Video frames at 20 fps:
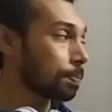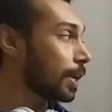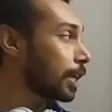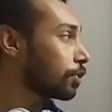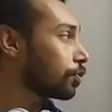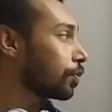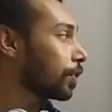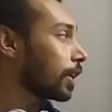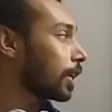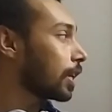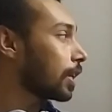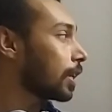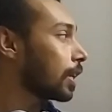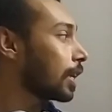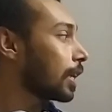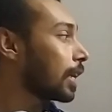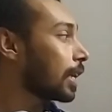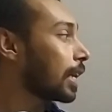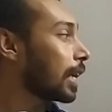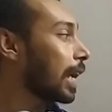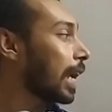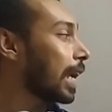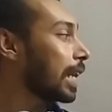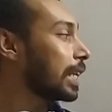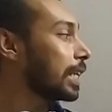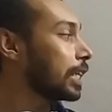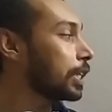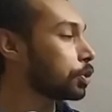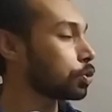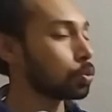between
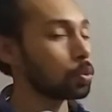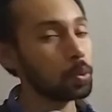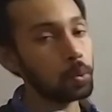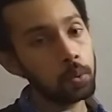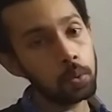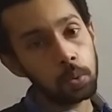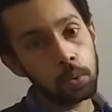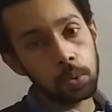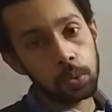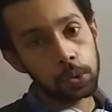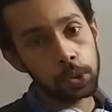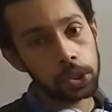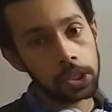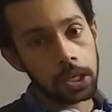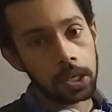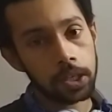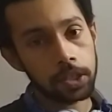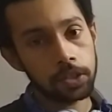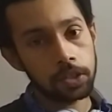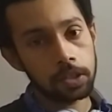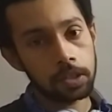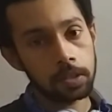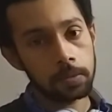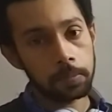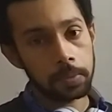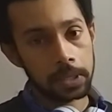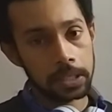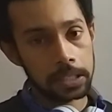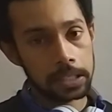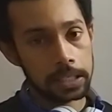any two charged
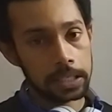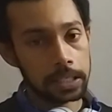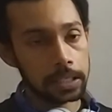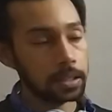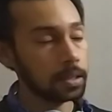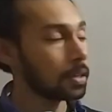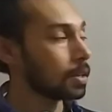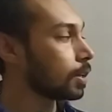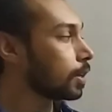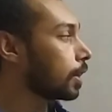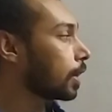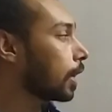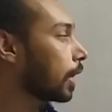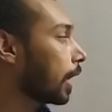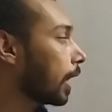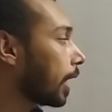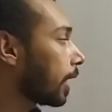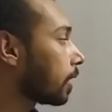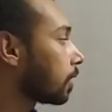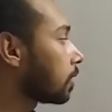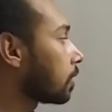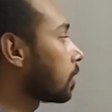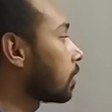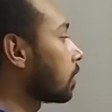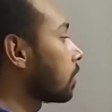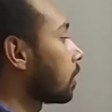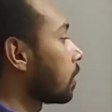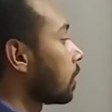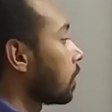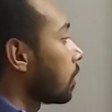particles, and
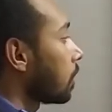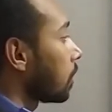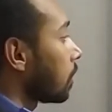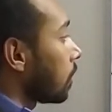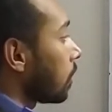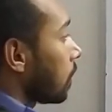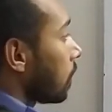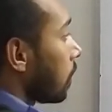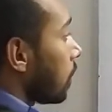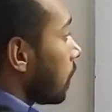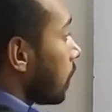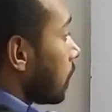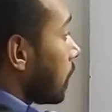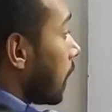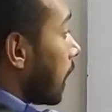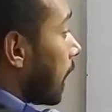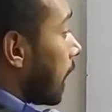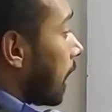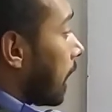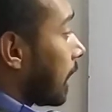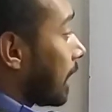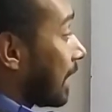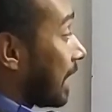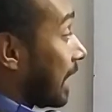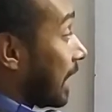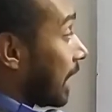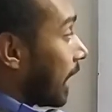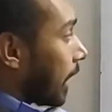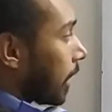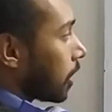the
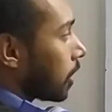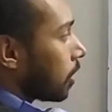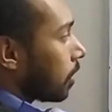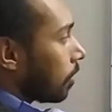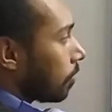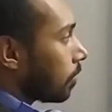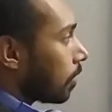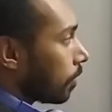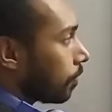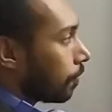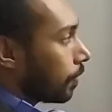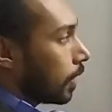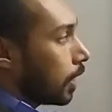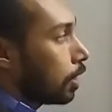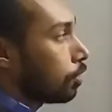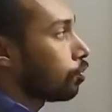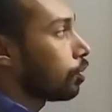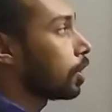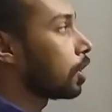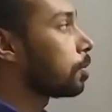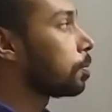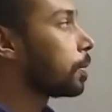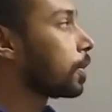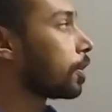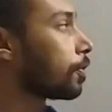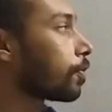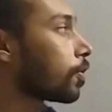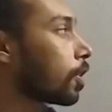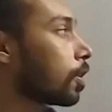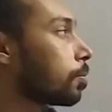direction of the field will
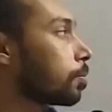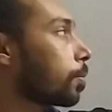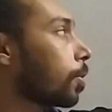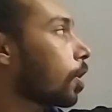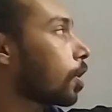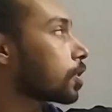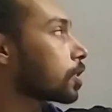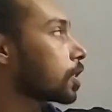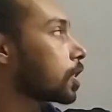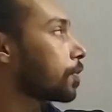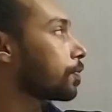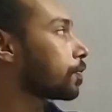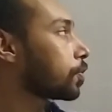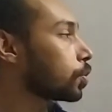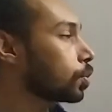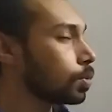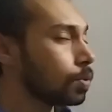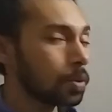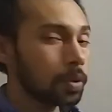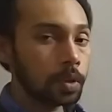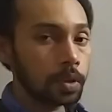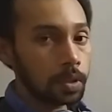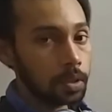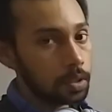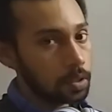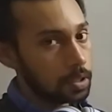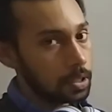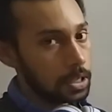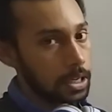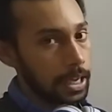be from positive to
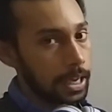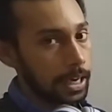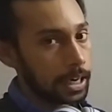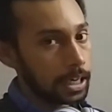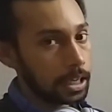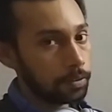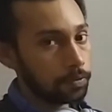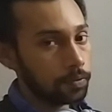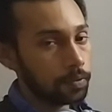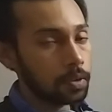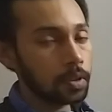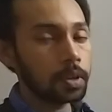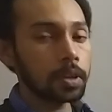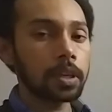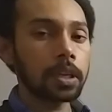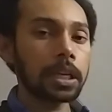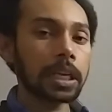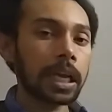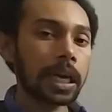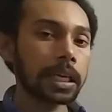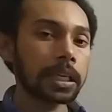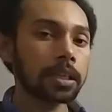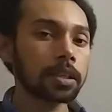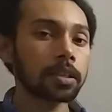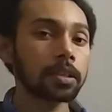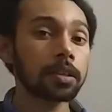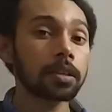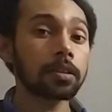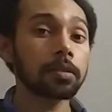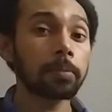negative,
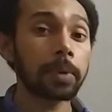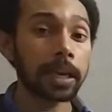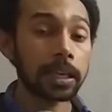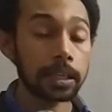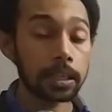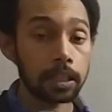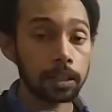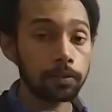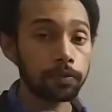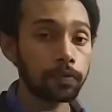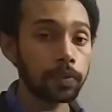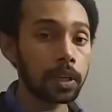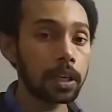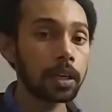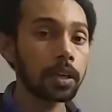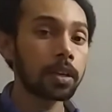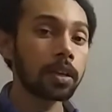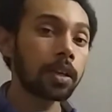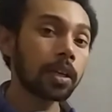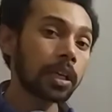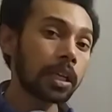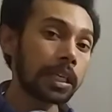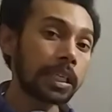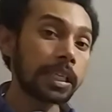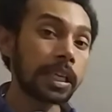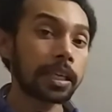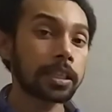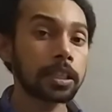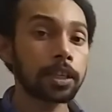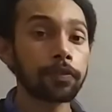like magnetic field
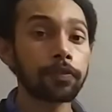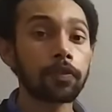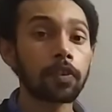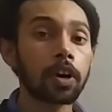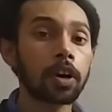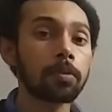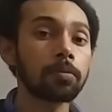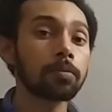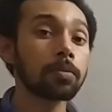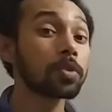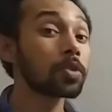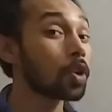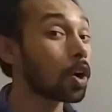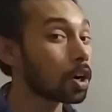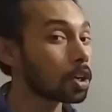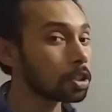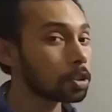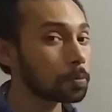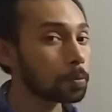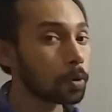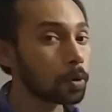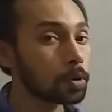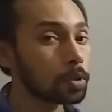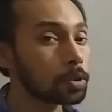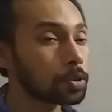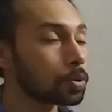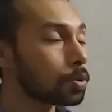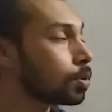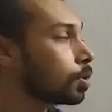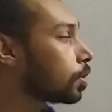directing from north
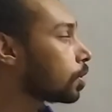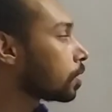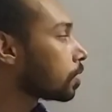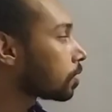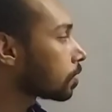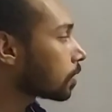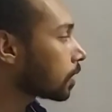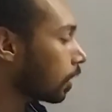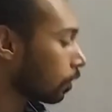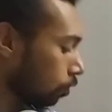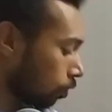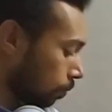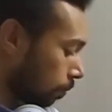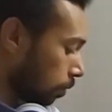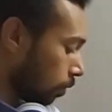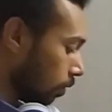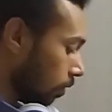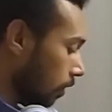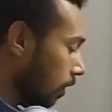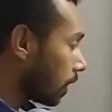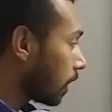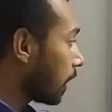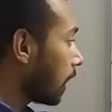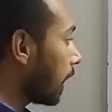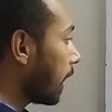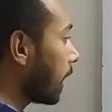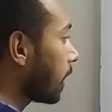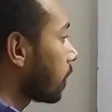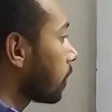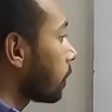pole to south pole,
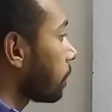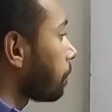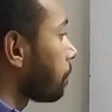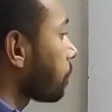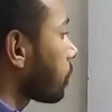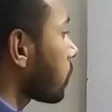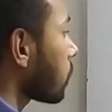and